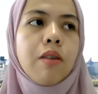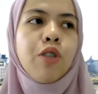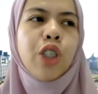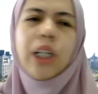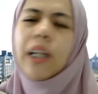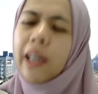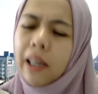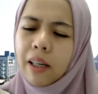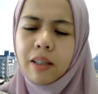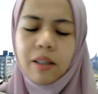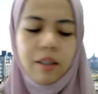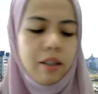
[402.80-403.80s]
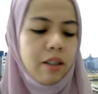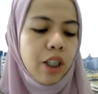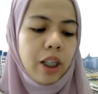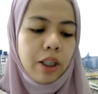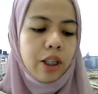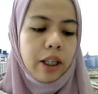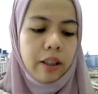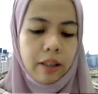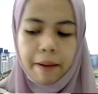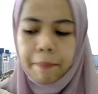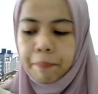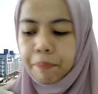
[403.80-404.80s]
chili seed,
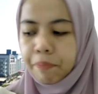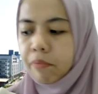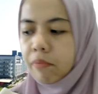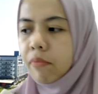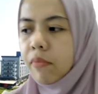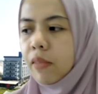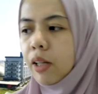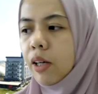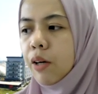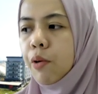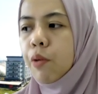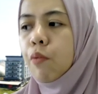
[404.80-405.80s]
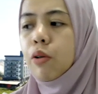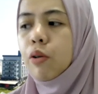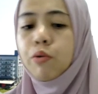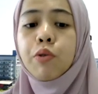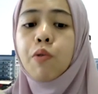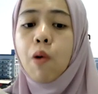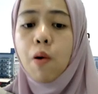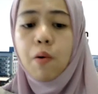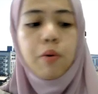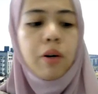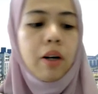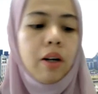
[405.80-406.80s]
we want to
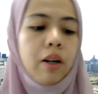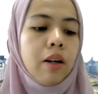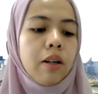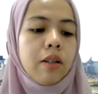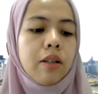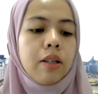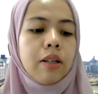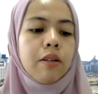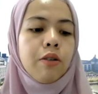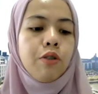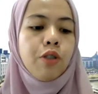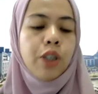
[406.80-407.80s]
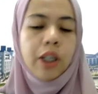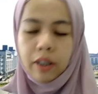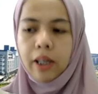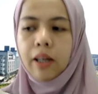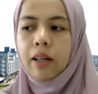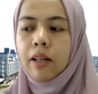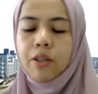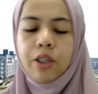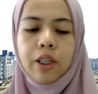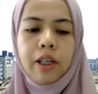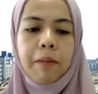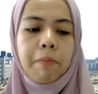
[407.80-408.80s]
grow chili
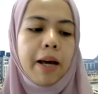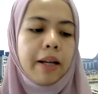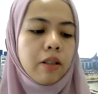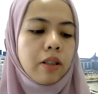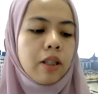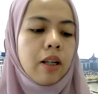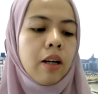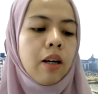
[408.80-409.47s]
plants,